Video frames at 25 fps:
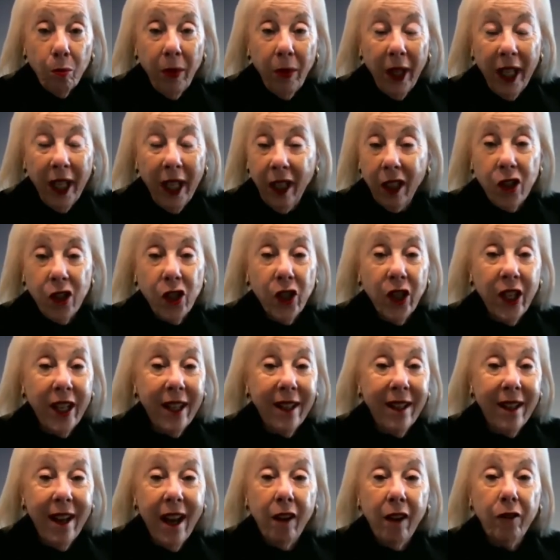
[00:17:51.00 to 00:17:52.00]
because she
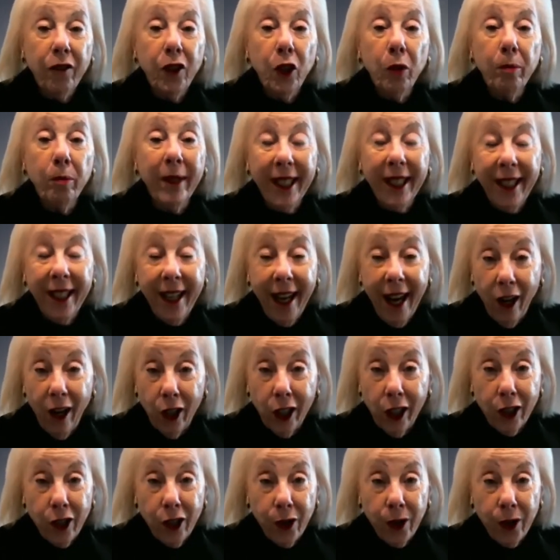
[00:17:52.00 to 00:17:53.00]
didn't have human
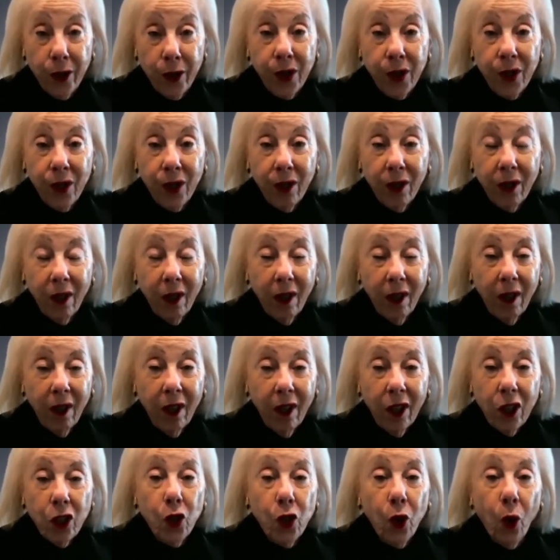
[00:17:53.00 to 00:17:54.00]
characters.
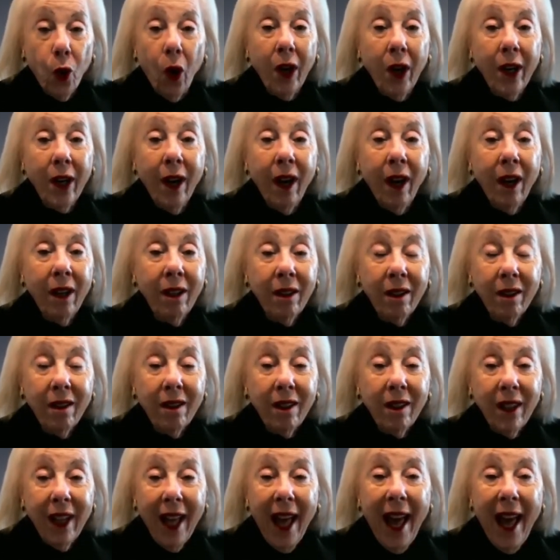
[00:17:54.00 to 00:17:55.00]
Dora
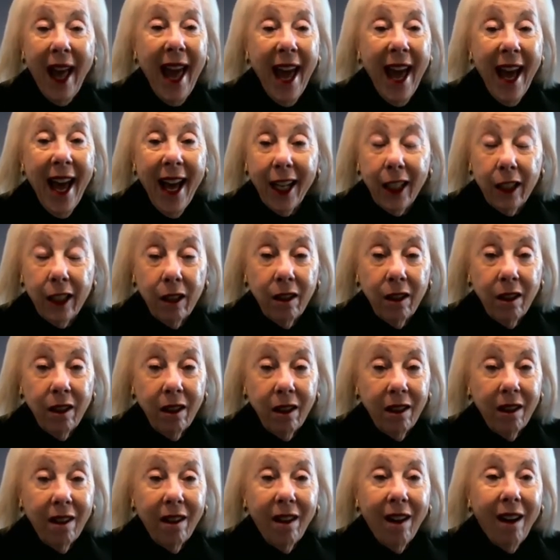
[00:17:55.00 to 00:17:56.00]
had
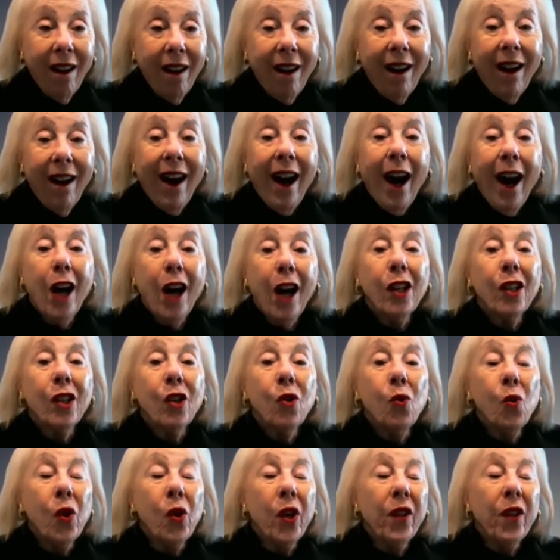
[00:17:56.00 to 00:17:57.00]
uh,
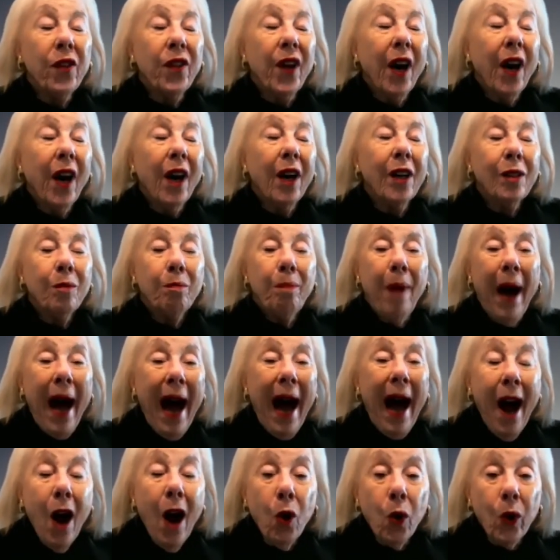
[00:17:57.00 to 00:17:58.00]
the
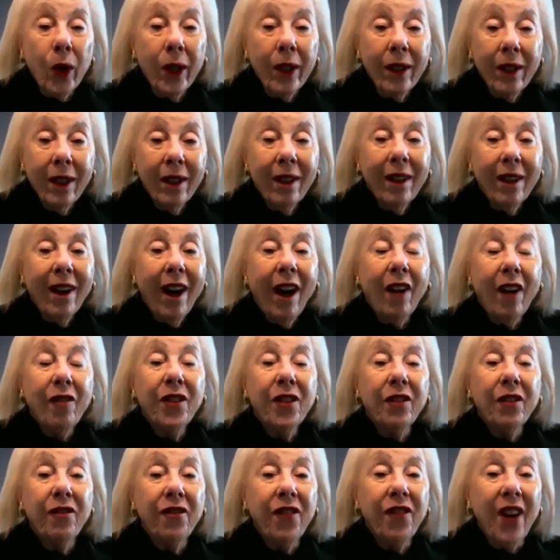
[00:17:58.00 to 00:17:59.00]
power of
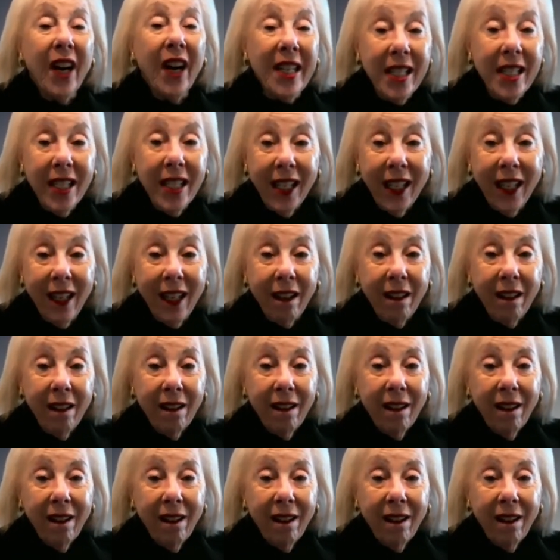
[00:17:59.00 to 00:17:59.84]
the funding